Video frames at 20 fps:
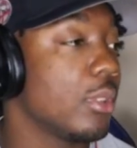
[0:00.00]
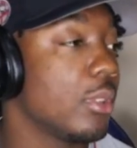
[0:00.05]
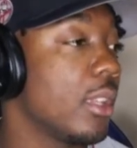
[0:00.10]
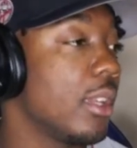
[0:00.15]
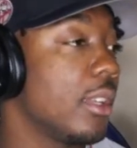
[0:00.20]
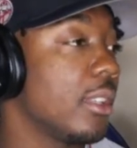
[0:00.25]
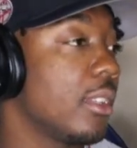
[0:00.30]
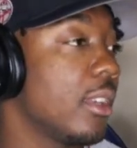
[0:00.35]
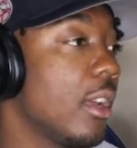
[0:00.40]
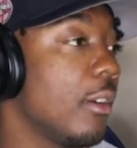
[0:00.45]

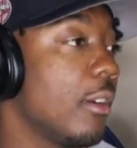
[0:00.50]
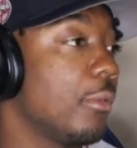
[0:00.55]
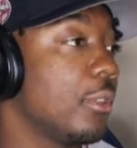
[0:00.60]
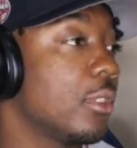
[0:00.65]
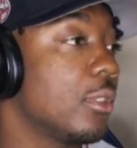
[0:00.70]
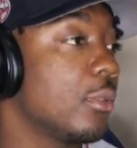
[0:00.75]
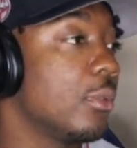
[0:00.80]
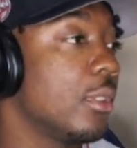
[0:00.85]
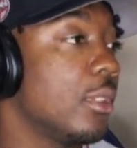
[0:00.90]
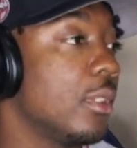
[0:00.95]
Thank y'all for
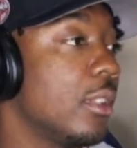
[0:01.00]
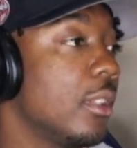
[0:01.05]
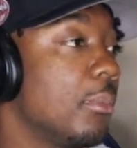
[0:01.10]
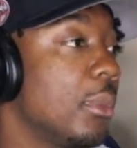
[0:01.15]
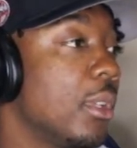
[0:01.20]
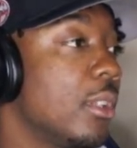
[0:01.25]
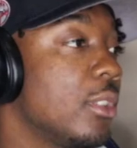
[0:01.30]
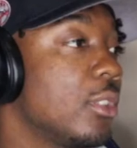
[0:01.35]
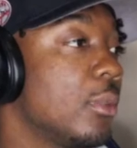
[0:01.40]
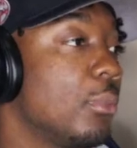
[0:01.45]
tuning in,
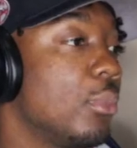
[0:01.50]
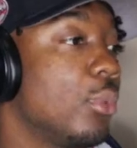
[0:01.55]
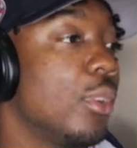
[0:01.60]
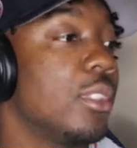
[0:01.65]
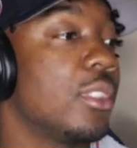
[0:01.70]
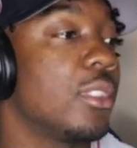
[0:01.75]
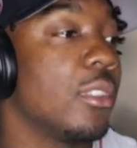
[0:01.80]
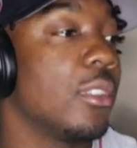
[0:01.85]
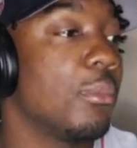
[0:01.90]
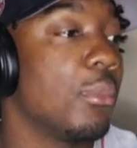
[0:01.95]
man. It's your boy
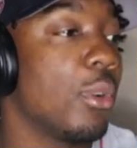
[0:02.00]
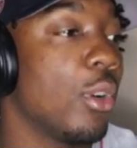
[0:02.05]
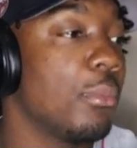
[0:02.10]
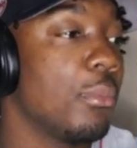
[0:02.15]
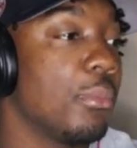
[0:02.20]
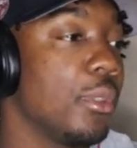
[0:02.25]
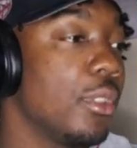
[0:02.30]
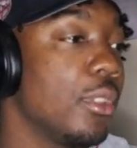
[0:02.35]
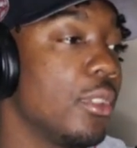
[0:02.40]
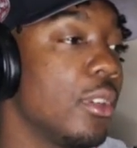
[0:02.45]
Chill Broke
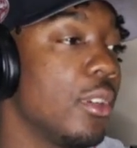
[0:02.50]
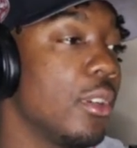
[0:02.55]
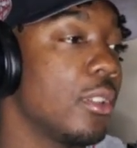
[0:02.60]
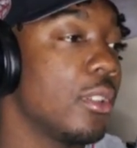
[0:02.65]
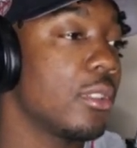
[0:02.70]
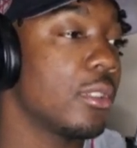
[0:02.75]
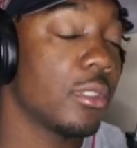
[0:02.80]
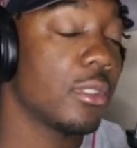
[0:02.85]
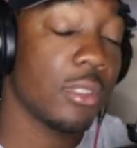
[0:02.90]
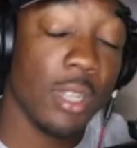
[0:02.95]

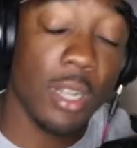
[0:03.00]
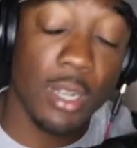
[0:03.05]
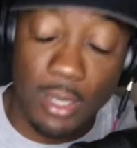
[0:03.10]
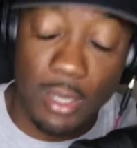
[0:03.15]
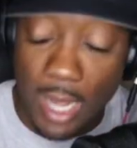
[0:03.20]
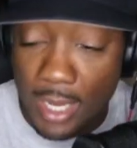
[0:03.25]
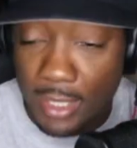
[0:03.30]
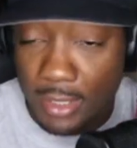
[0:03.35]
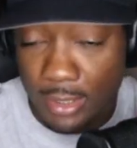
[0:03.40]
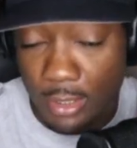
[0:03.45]
Millionaires. So,
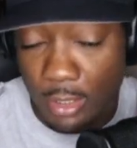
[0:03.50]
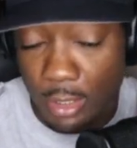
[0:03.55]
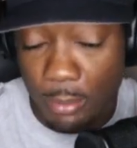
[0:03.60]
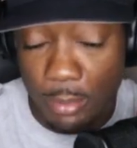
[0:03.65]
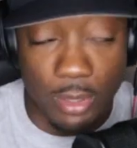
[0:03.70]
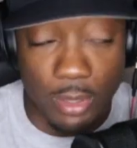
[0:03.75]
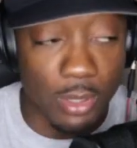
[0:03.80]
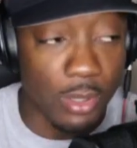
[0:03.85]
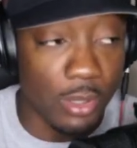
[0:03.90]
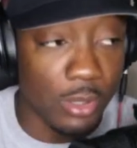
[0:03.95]
like, sub,
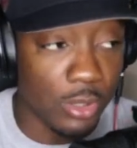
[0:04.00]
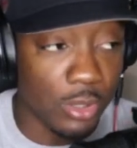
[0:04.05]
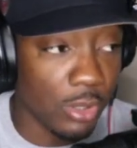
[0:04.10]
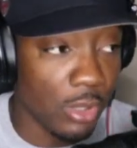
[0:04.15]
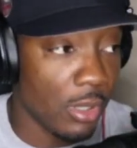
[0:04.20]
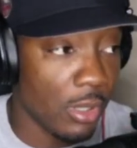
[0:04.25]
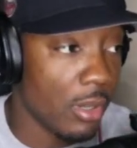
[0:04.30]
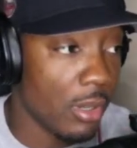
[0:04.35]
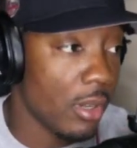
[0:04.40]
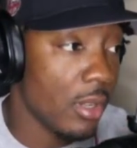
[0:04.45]
and uh, sure.